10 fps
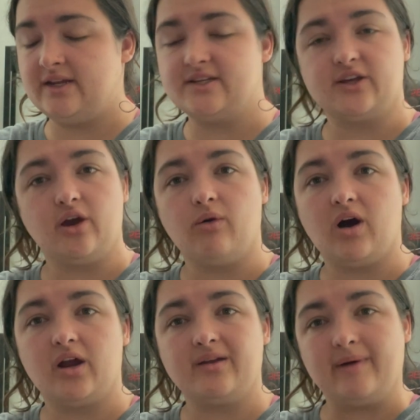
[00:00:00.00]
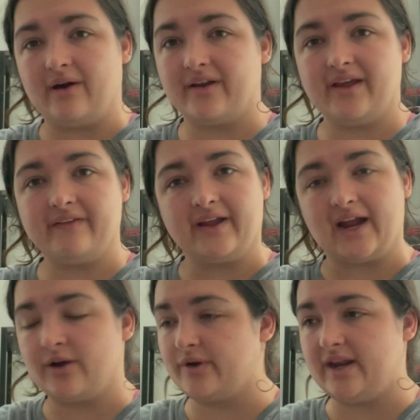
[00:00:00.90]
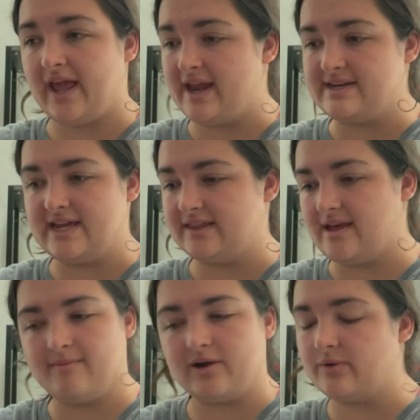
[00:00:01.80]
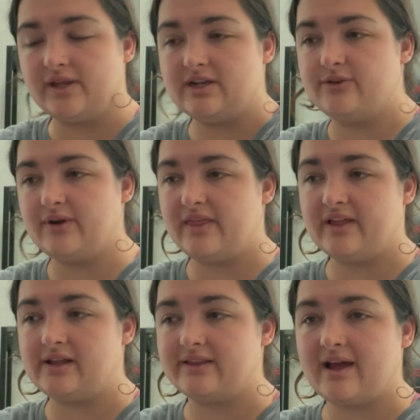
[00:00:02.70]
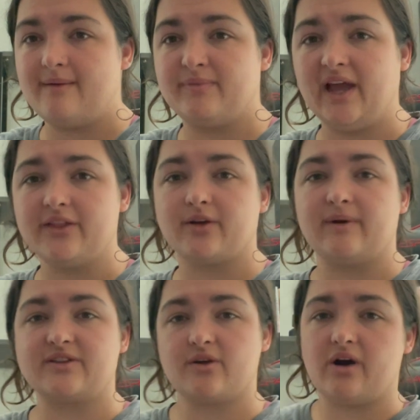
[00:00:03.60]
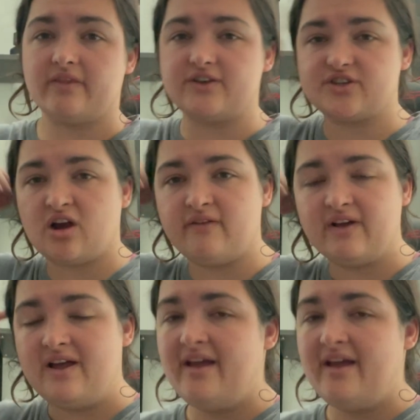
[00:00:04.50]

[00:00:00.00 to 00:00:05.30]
go on about it. Like, I don't need to annotate them. I don't need to do anything like that. But yeah, they're about to go on this shelf.